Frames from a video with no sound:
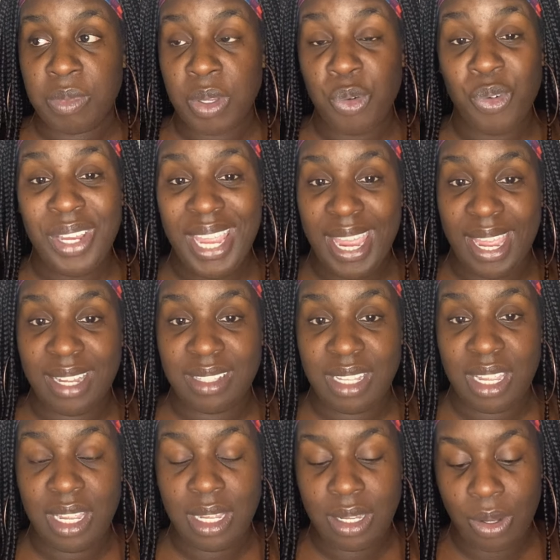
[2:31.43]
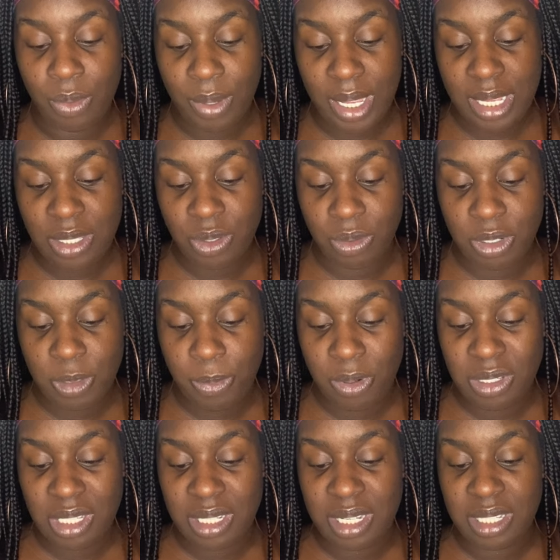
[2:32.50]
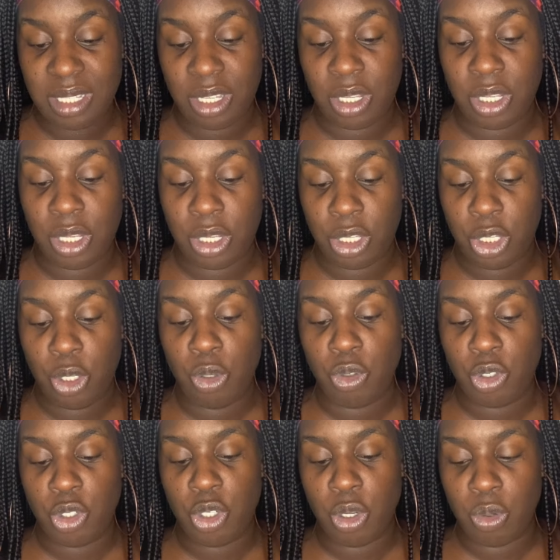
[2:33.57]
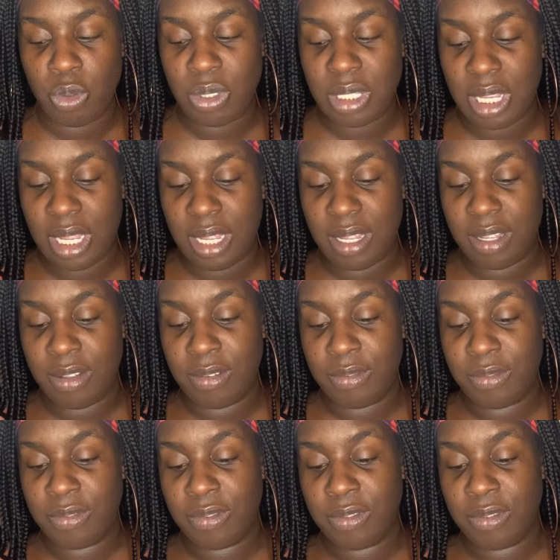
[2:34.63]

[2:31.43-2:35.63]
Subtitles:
reacting. Okay, so this person needs a huge dose of